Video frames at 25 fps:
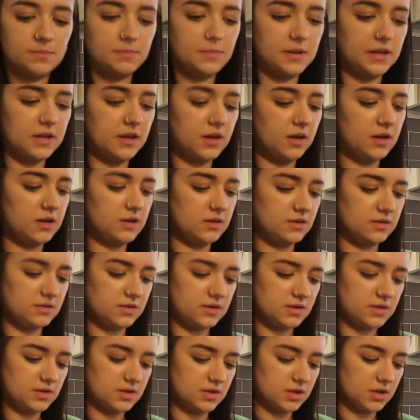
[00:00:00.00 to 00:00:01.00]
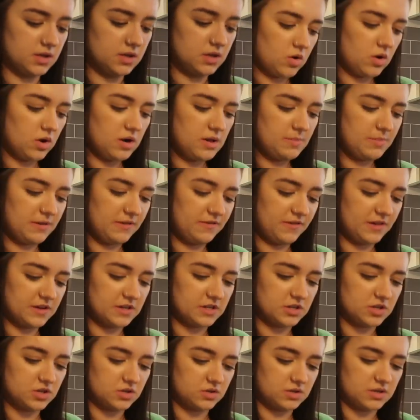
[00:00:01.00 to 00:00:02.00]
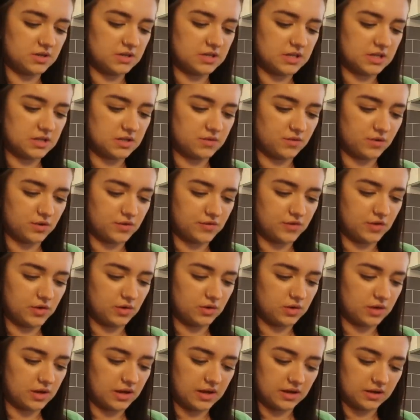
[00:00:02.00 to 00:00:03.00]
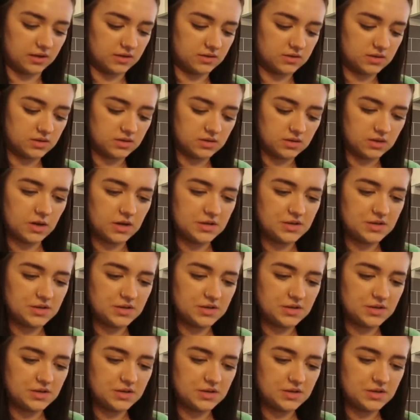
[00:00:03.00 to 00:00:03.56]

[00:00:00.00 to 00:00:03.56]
because Holly B Fitness uses these for a few things.